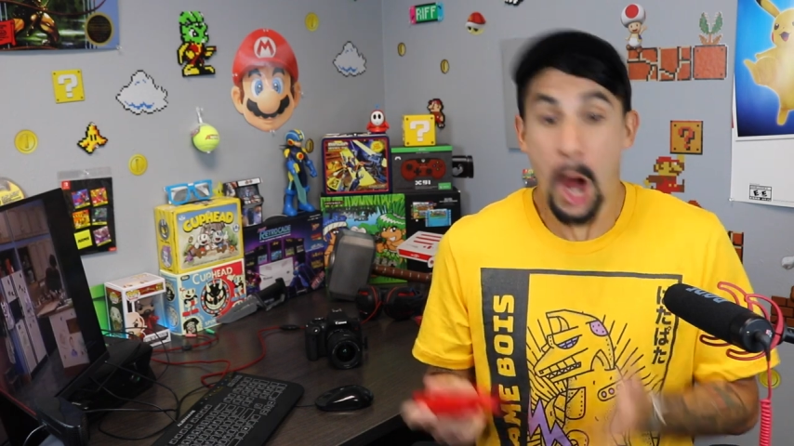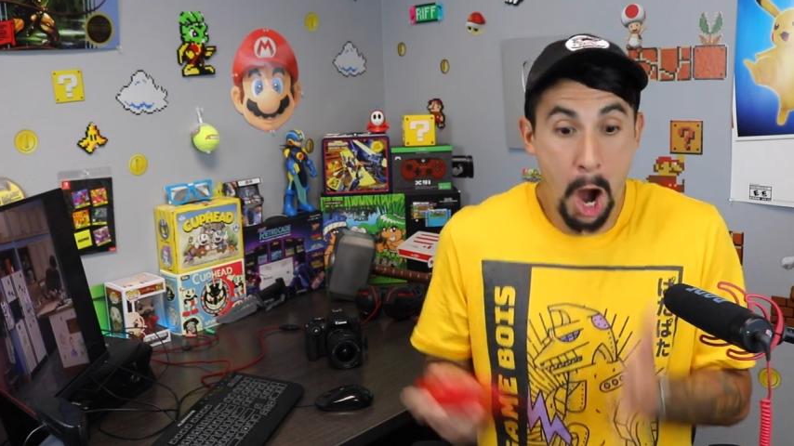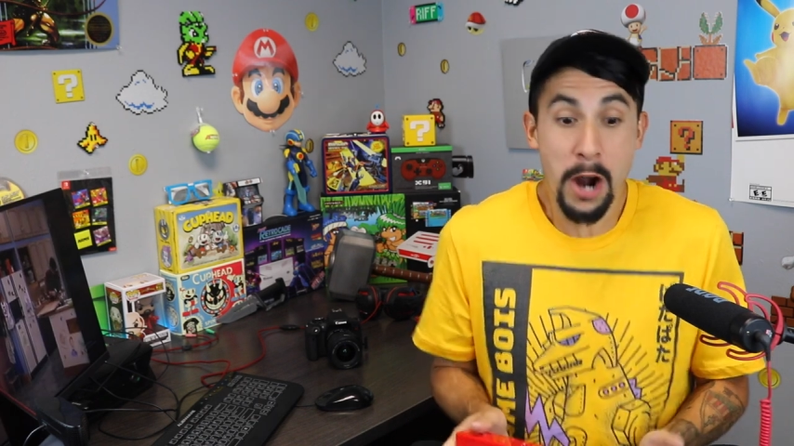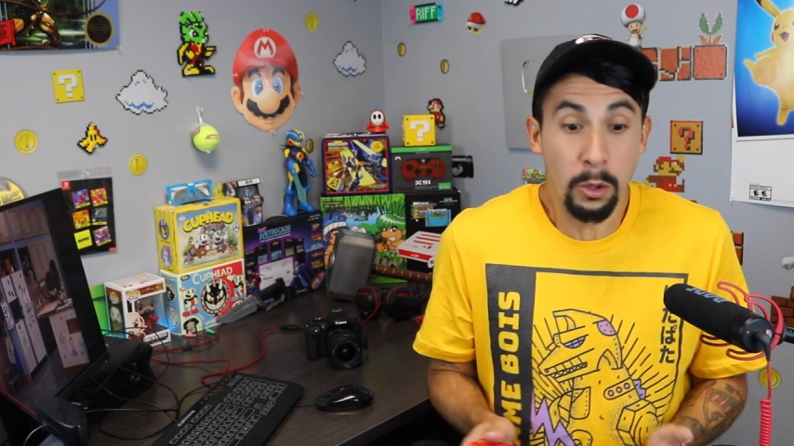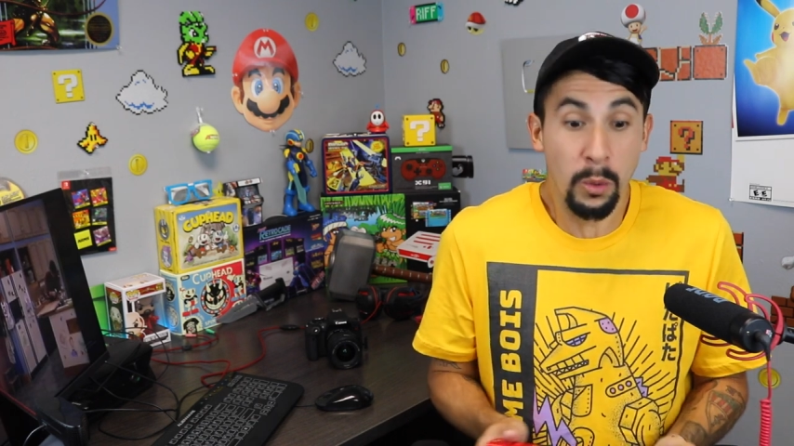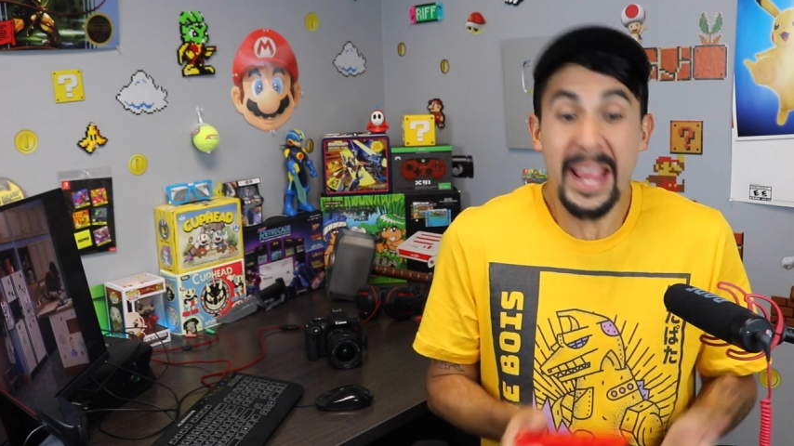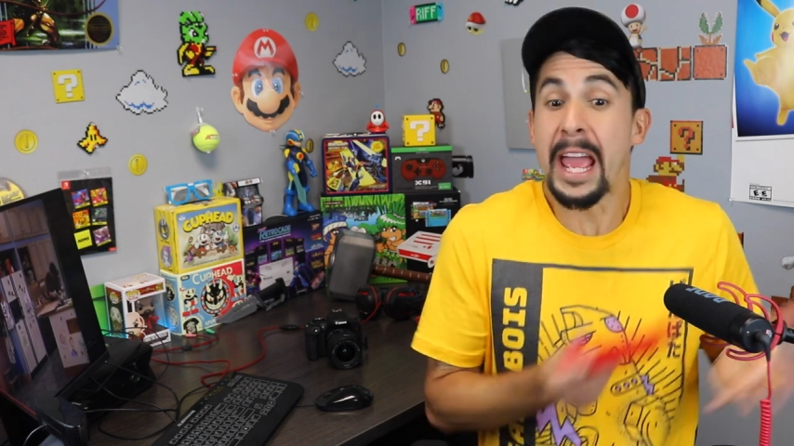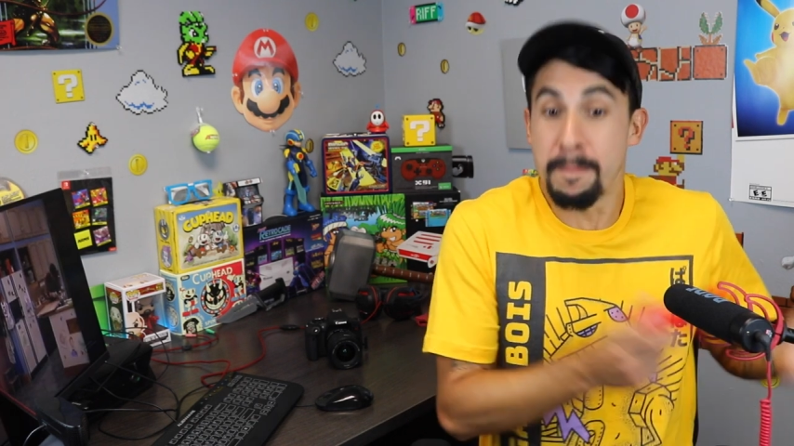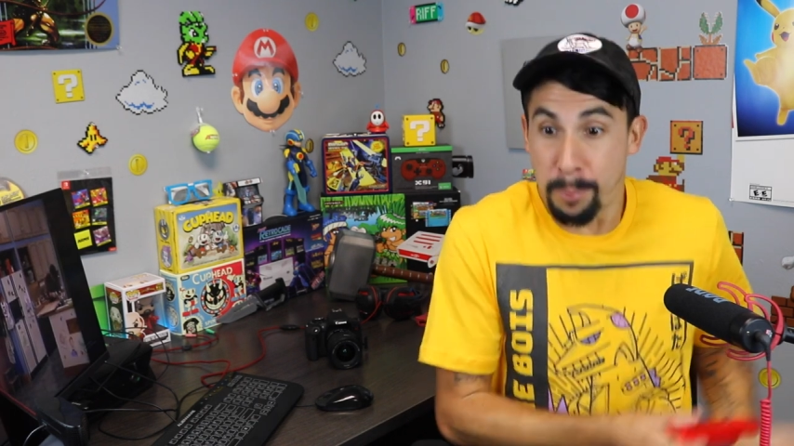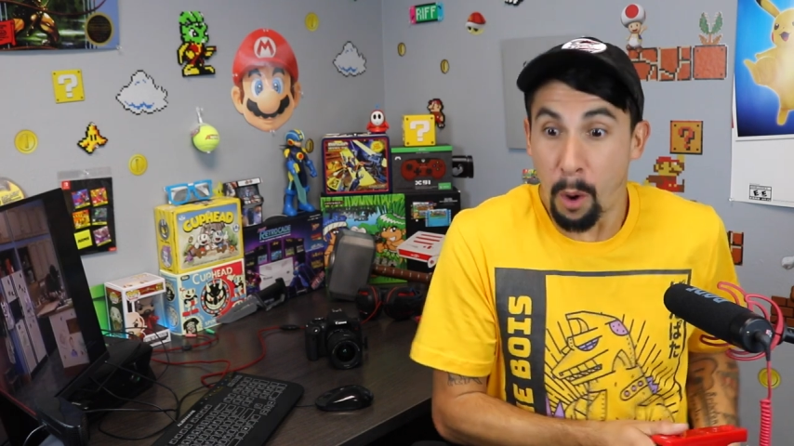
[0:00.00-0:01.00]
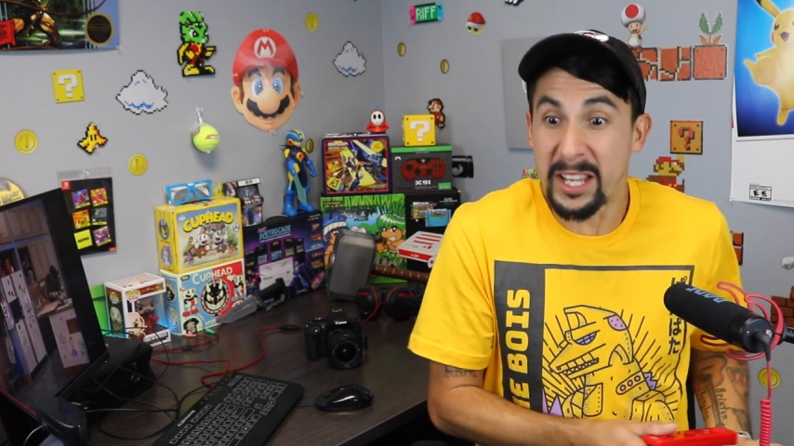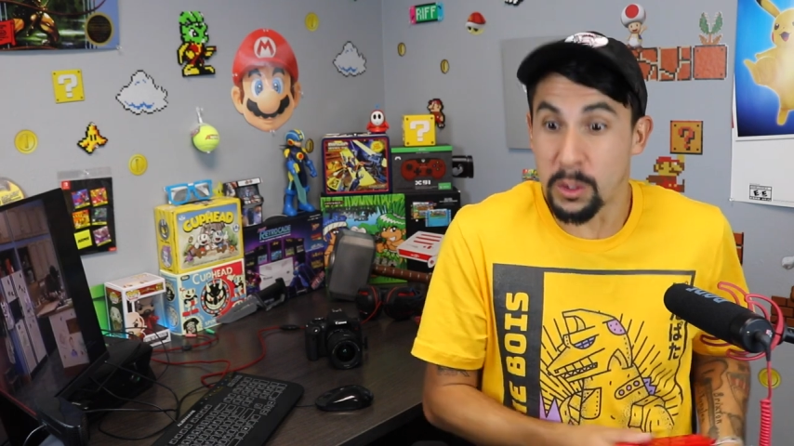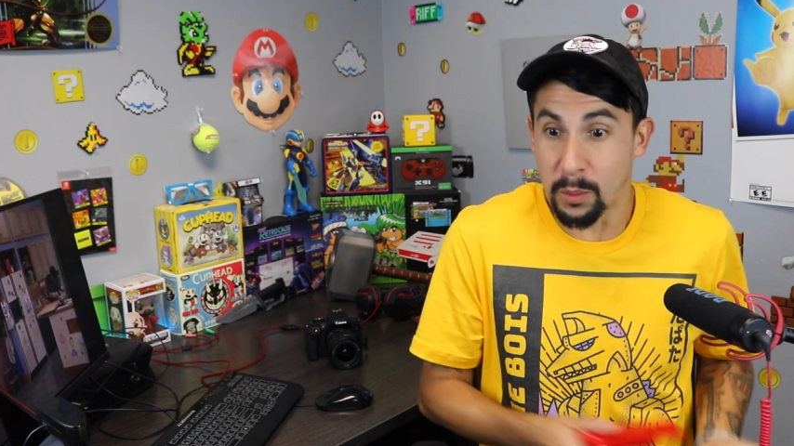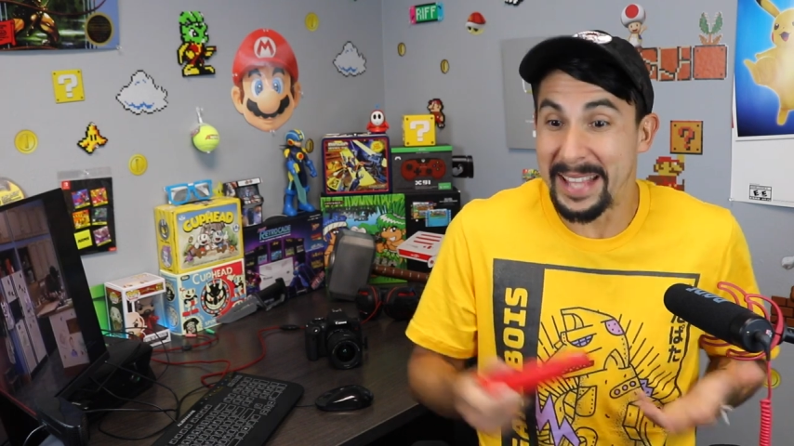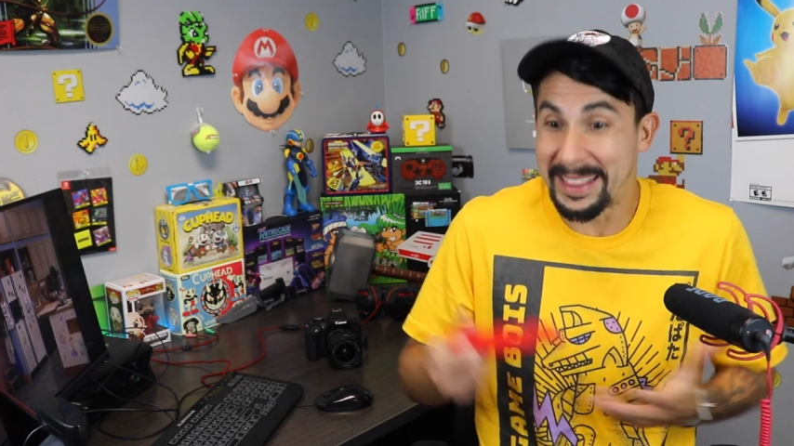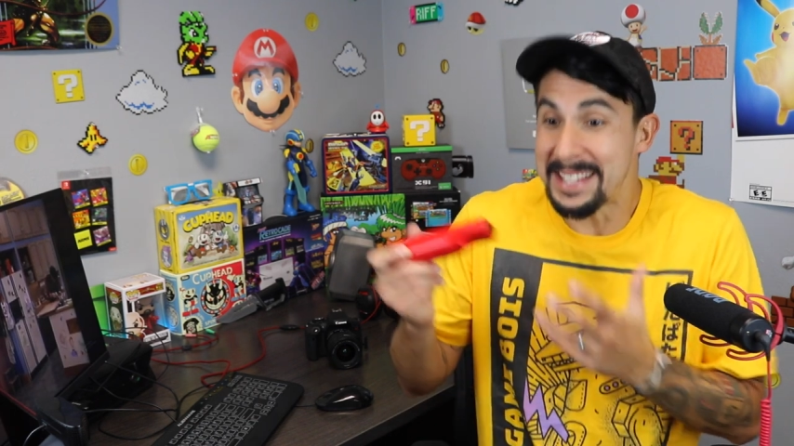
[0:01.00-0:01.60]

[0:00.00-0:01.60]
heart rate and boys rate.